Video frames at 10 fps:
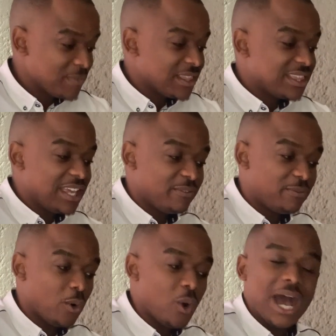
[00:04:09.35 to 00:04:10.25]

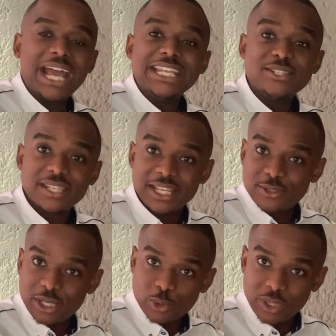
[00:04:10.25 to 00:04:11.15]
Therefore, I need to get to
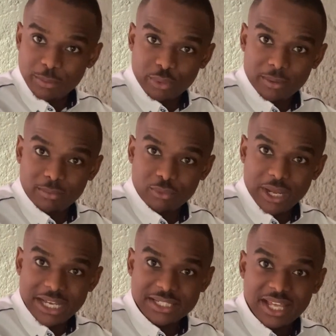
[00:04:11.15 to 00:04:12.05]
equilibrium, right?